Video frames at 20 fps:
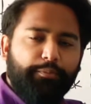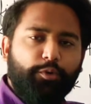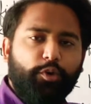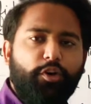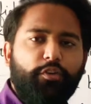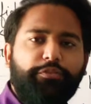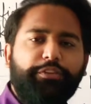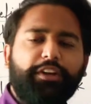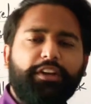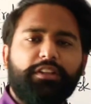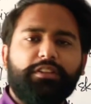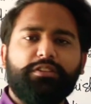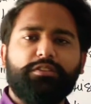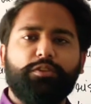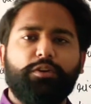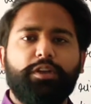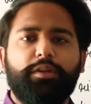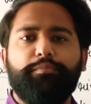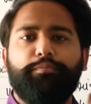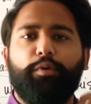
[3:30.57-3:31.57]
profit is
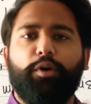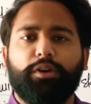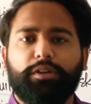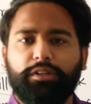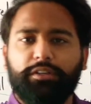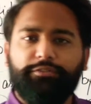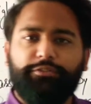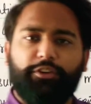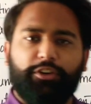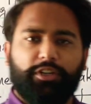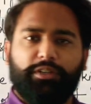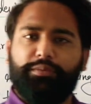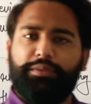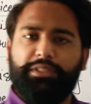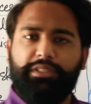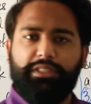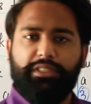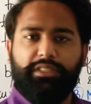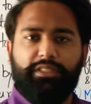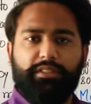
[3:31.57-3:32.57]
so important for a
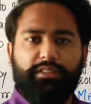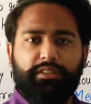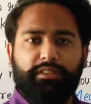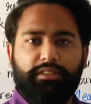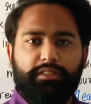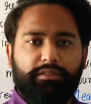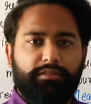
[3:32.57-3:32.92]
business?